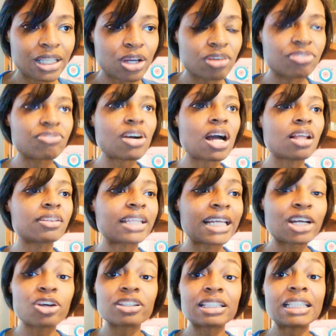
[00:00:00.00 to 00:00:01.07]
They are fall
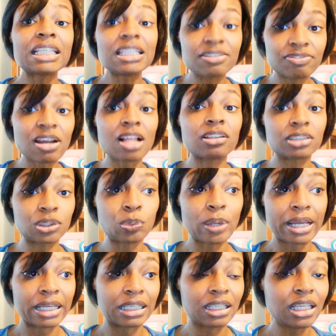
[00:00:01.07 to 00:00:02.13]
they are the falling
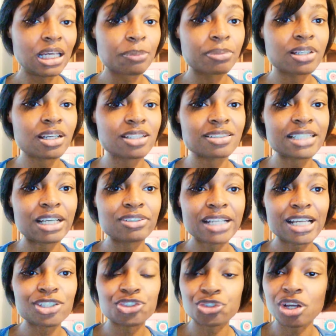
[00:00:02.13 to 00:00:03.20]
away because they're
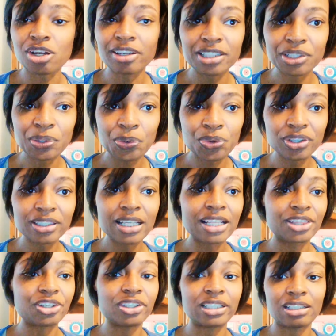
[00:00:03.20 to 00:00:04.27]
not strong in the Lord.
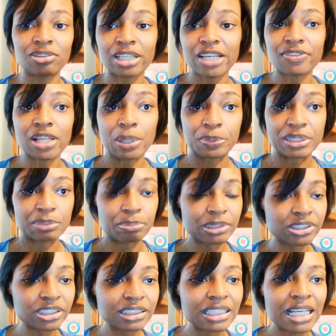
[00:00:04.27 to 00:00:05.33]
They don't have the Holy
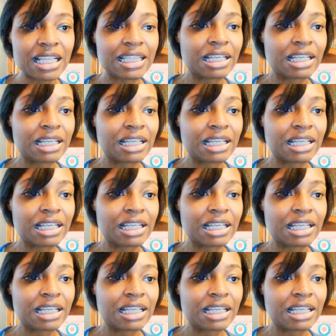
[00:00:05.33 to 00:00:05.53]
Spirit.